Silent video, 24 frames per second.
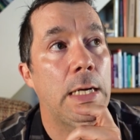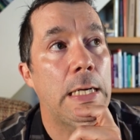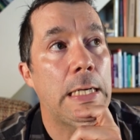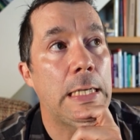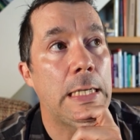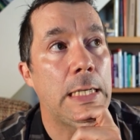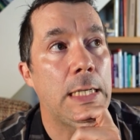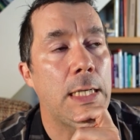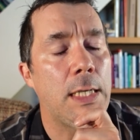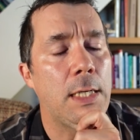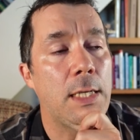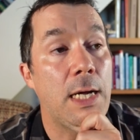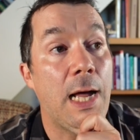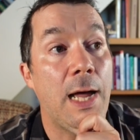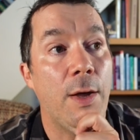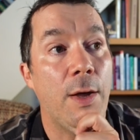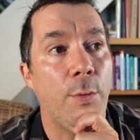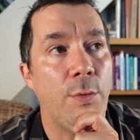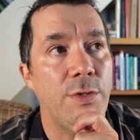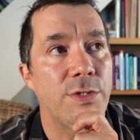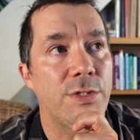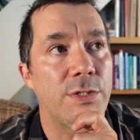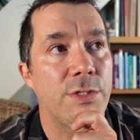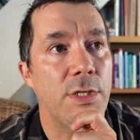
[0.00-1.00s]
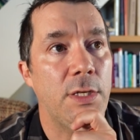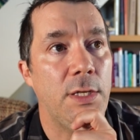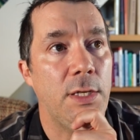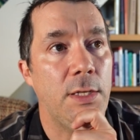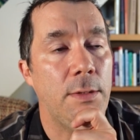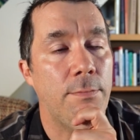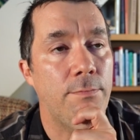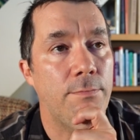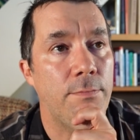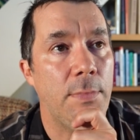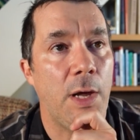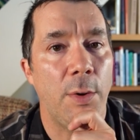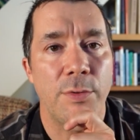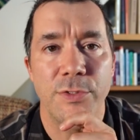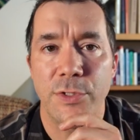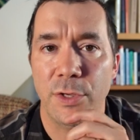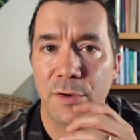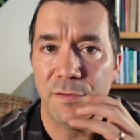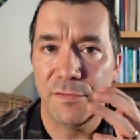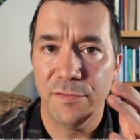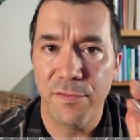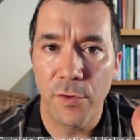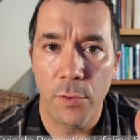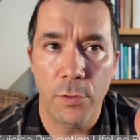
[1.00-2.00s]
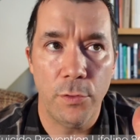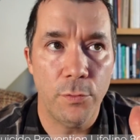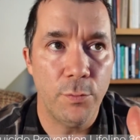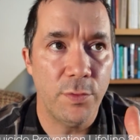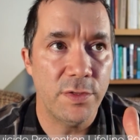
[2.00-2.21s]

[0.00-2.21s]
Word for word: I was on a phone